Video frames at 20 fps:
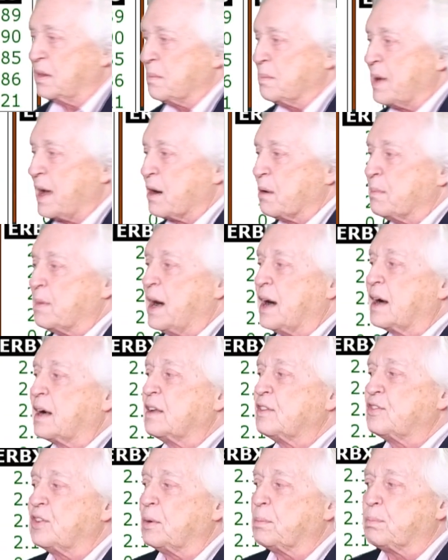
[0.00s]
the metal
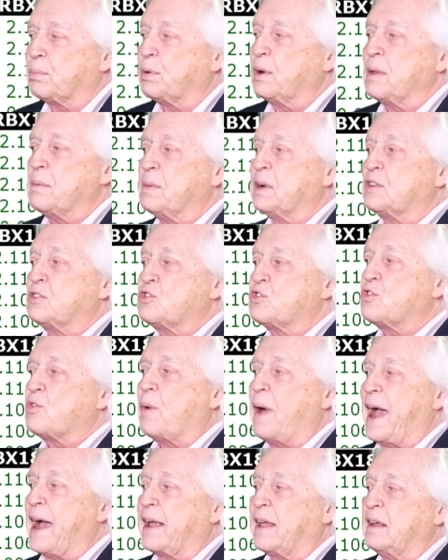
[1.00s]
markets are pretty much
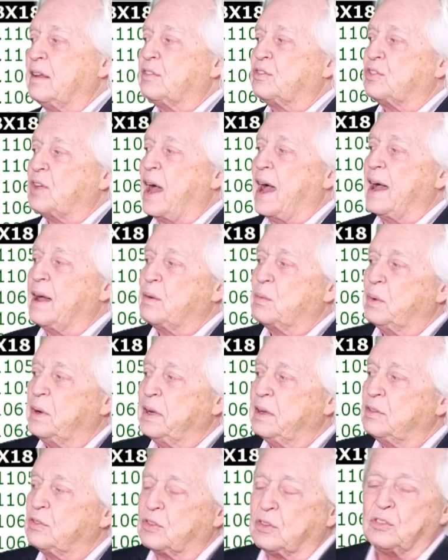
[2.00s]
tracking
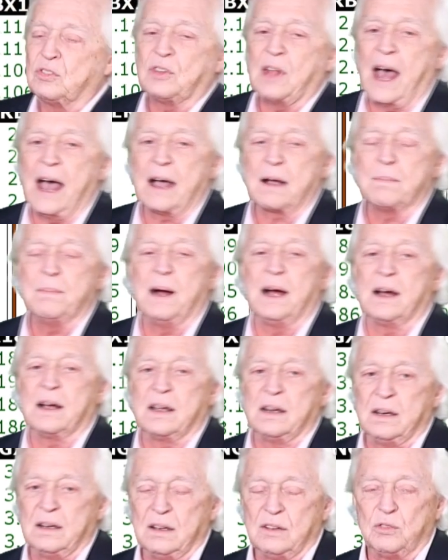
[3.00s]
sideways. The stock
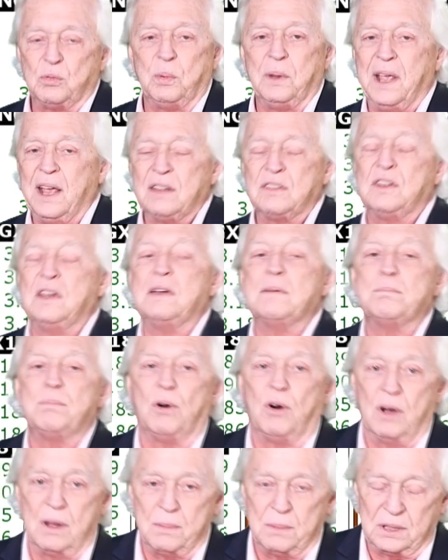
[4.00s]
market is. We get the
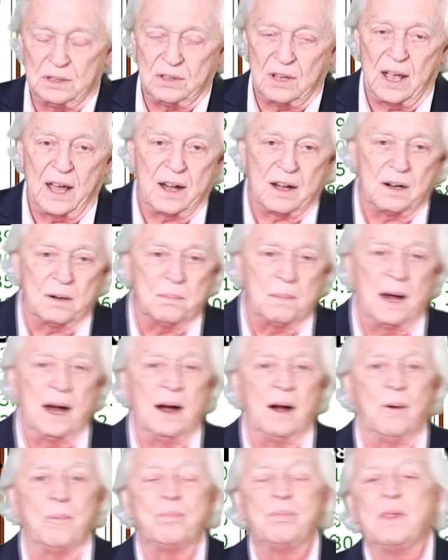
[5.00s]
employment data
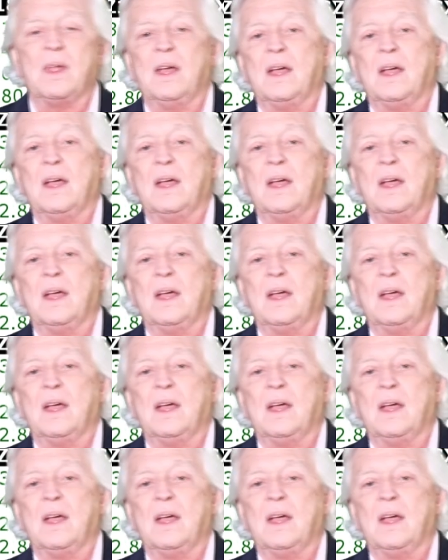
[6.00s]
tomorrow.